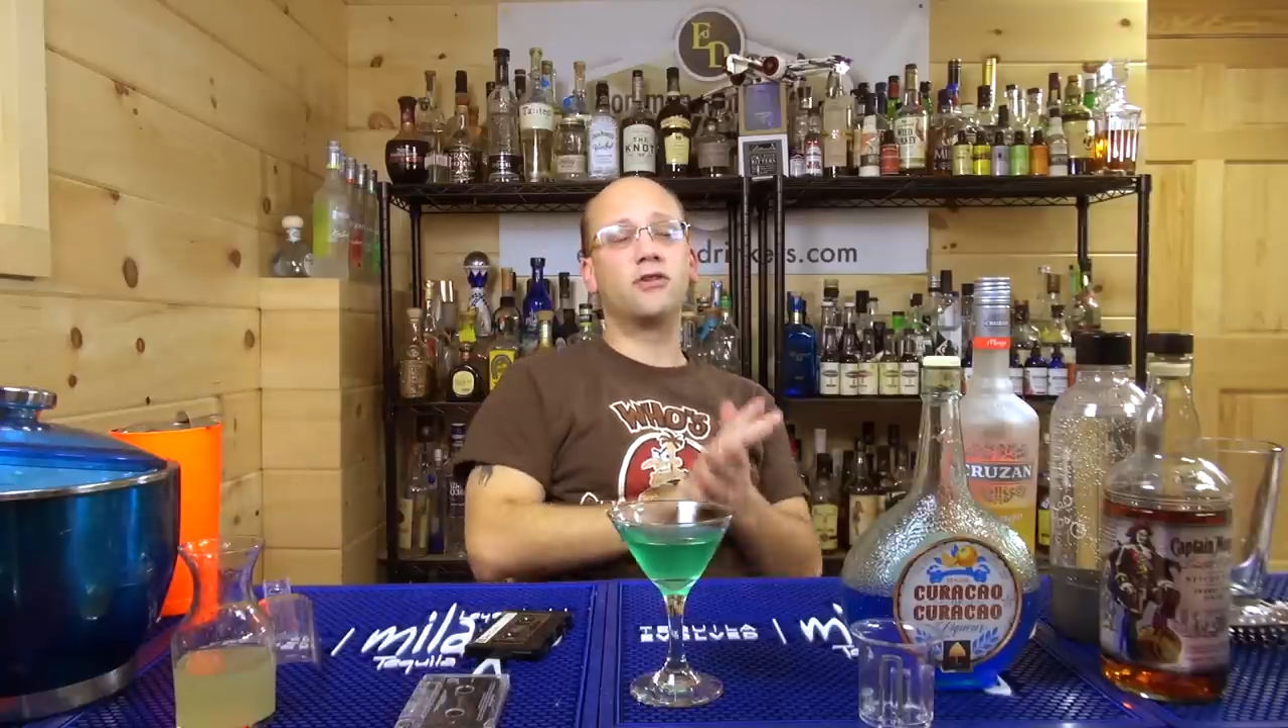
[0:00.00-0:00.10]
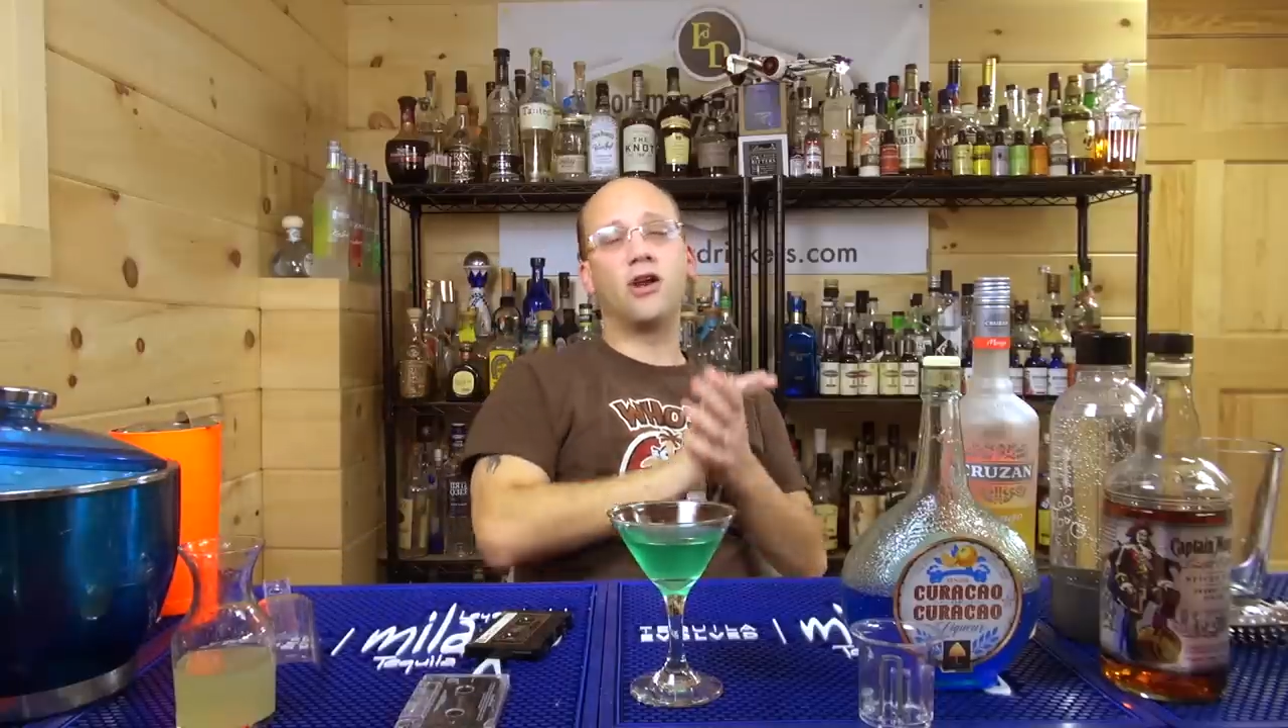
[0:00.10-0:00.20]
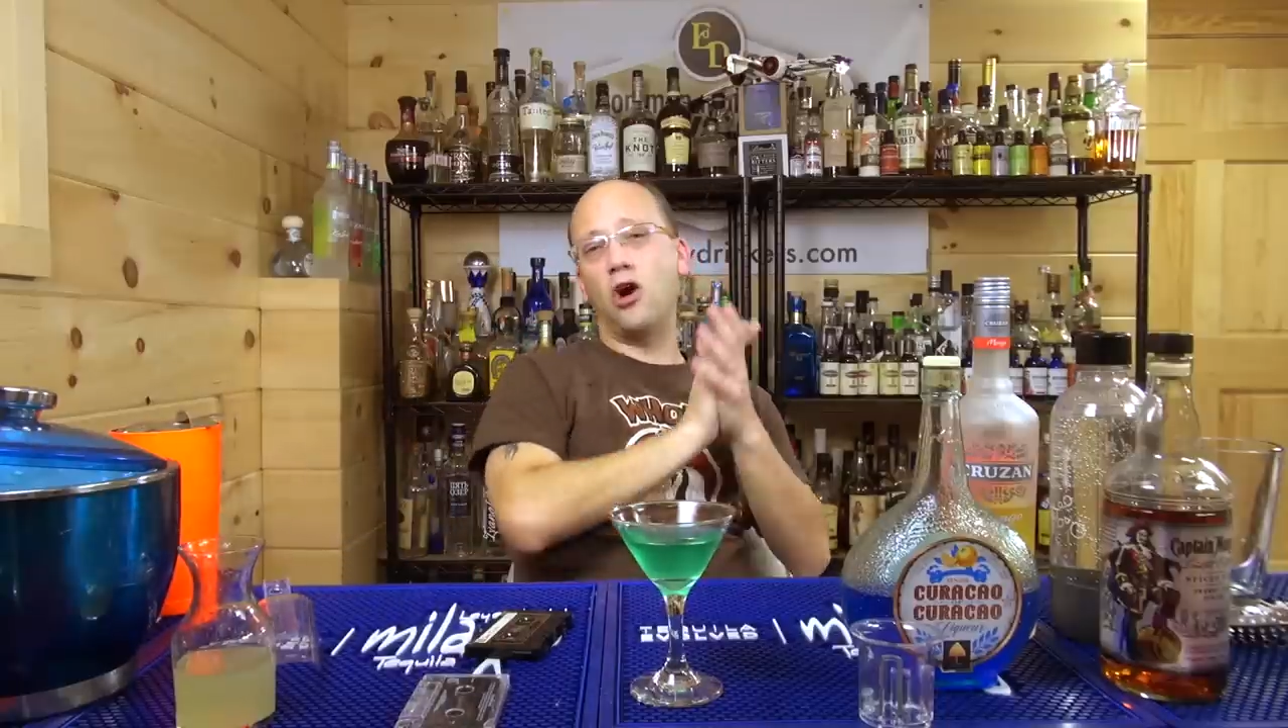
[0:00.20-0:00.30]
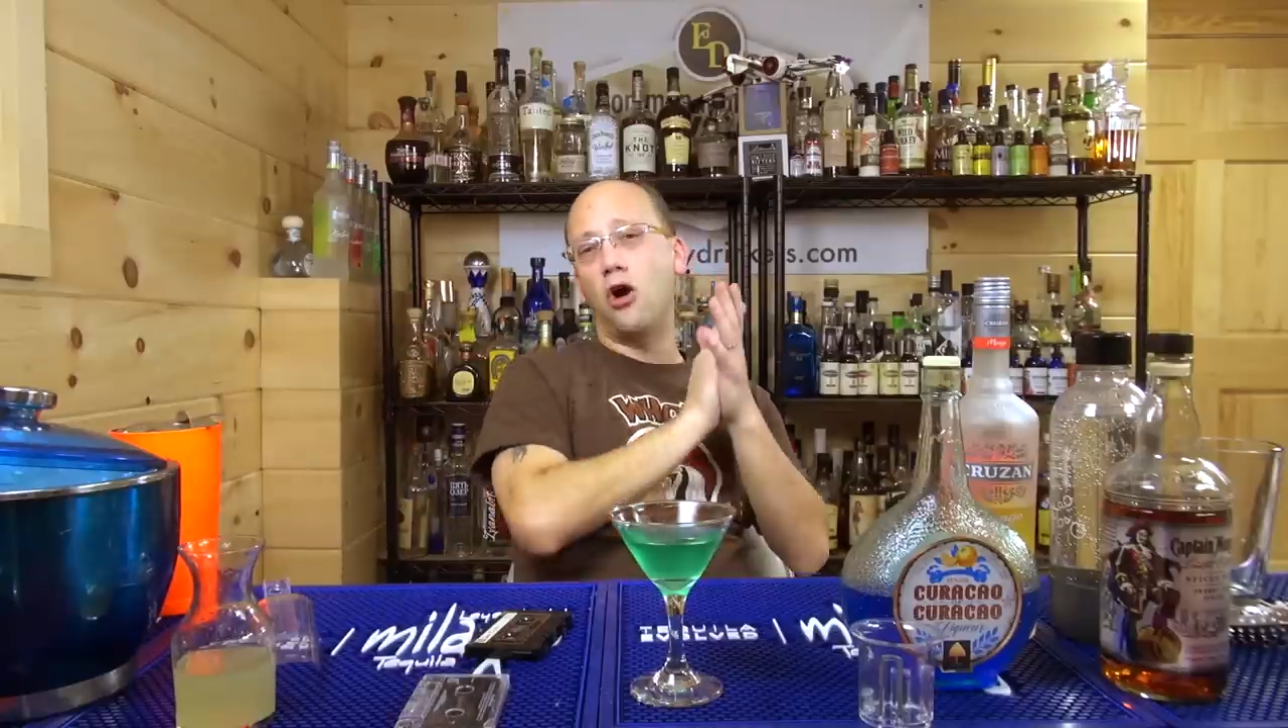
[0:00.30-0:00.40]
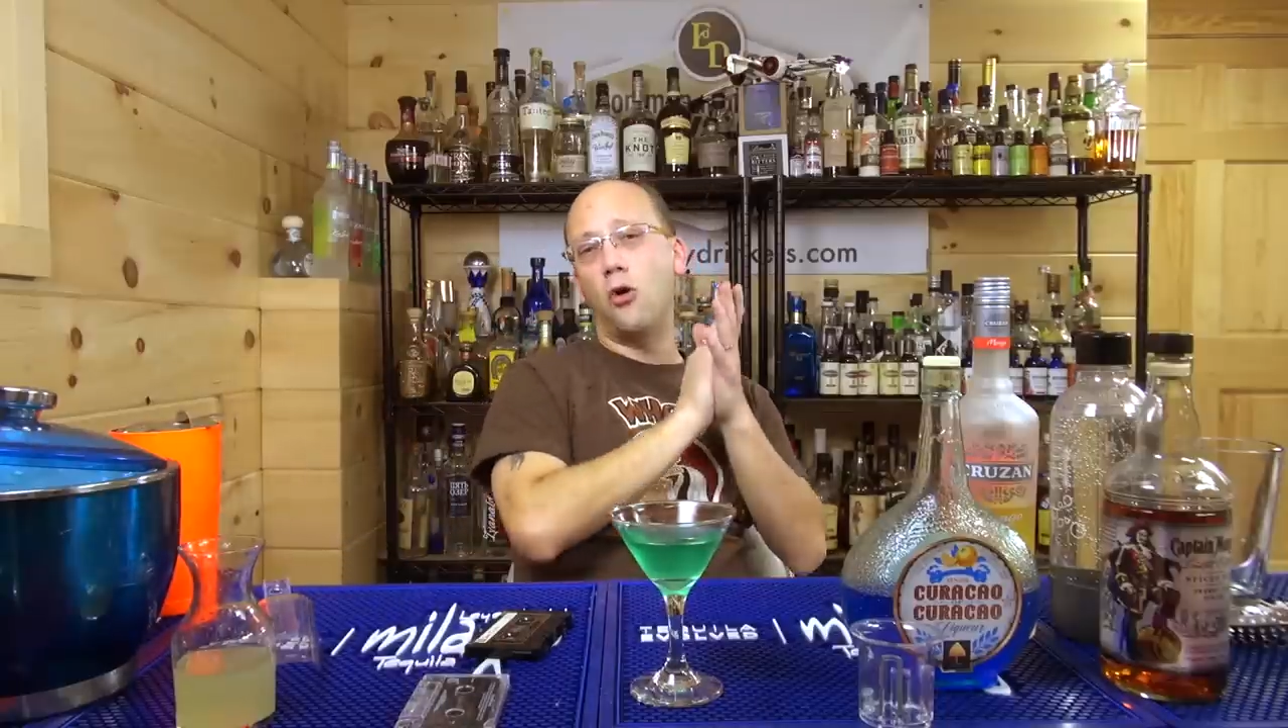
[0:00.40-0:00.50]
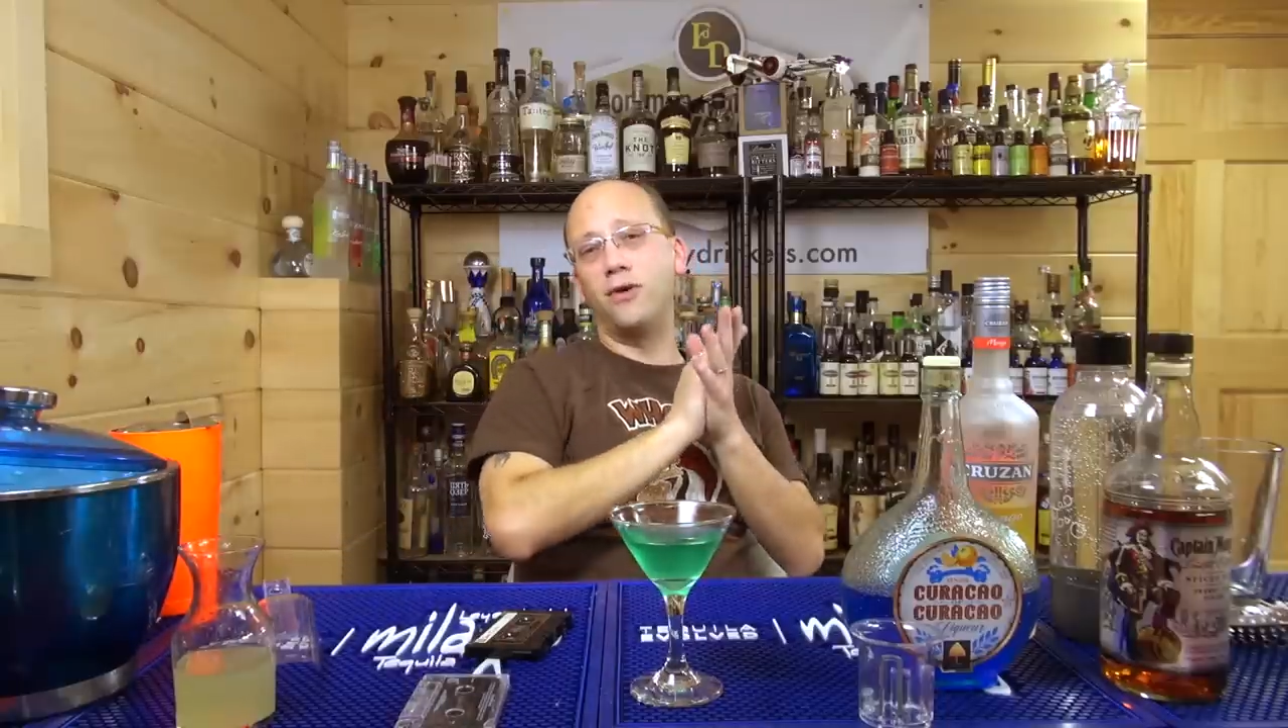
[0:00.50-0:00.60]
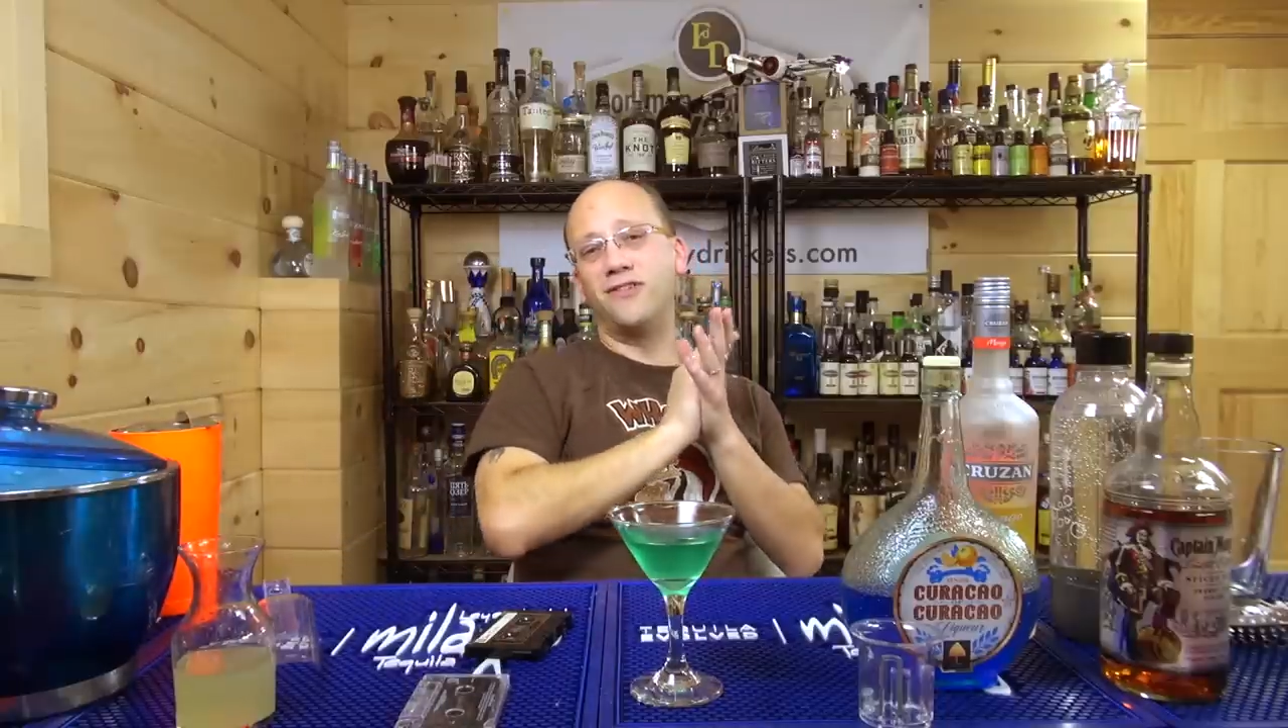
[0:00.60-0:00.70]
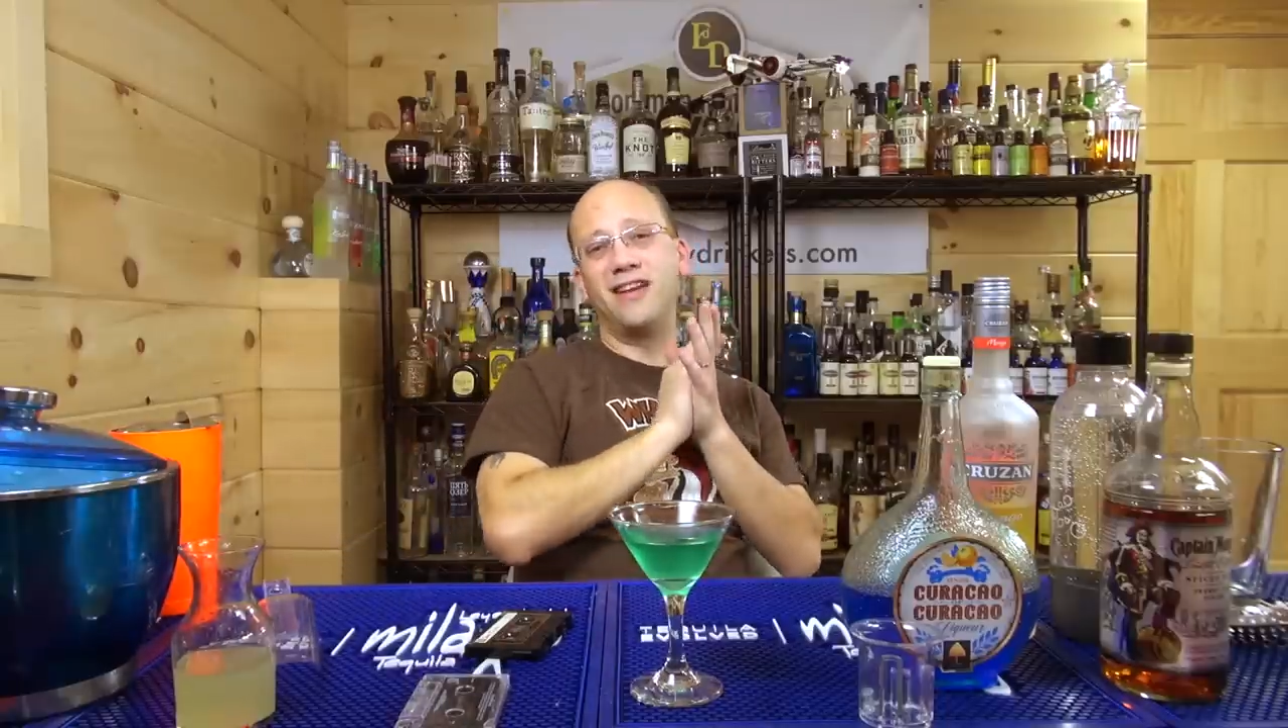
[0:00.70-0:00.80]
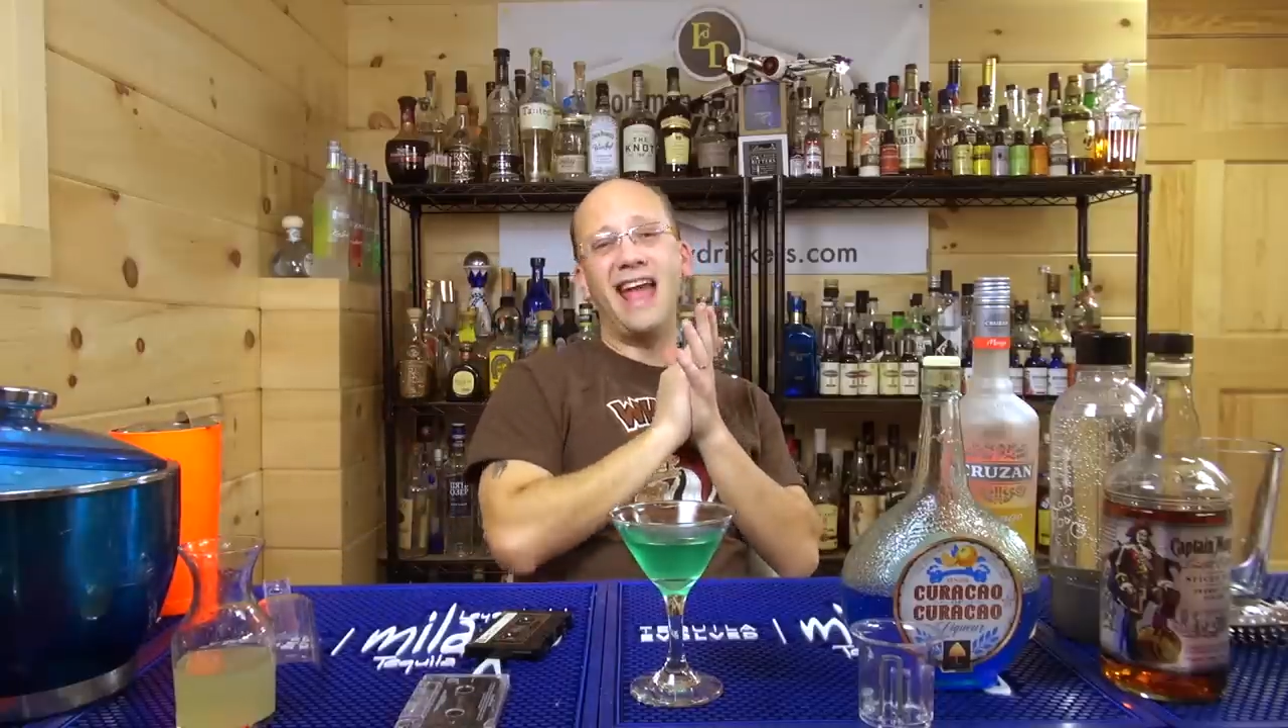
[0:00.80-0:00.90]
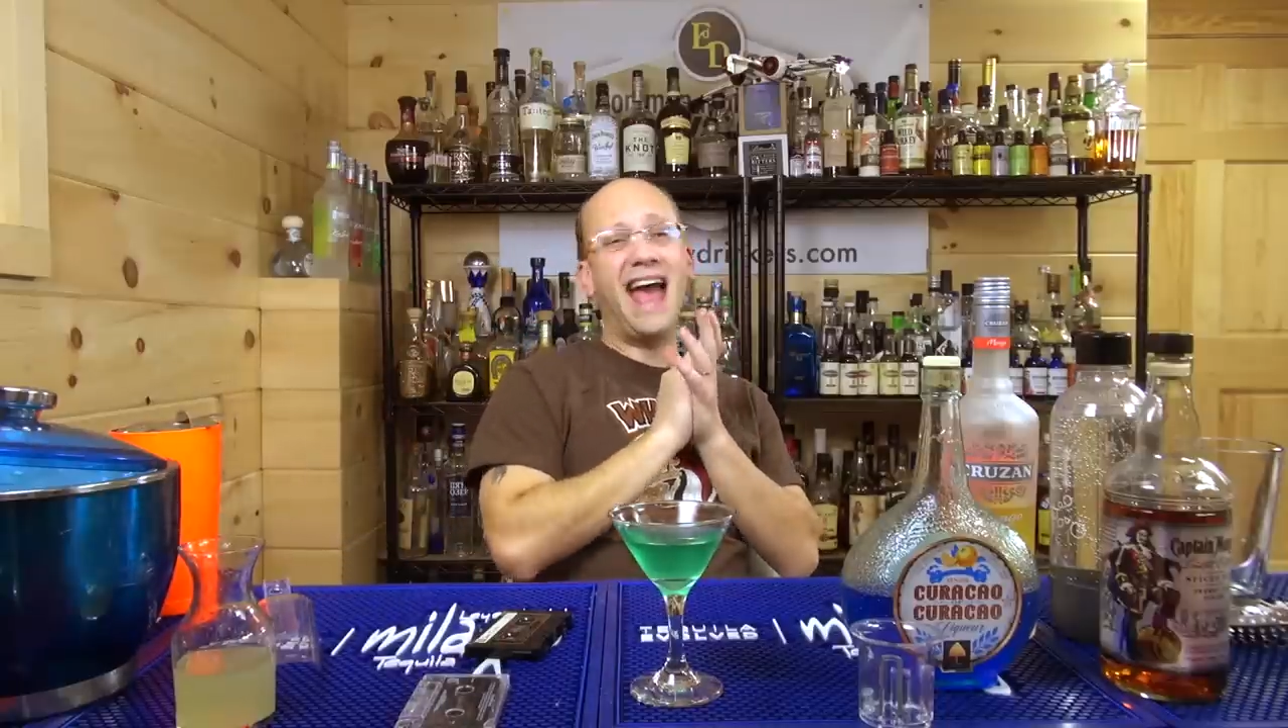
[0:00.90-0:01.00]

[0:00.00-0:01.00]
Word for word: You can always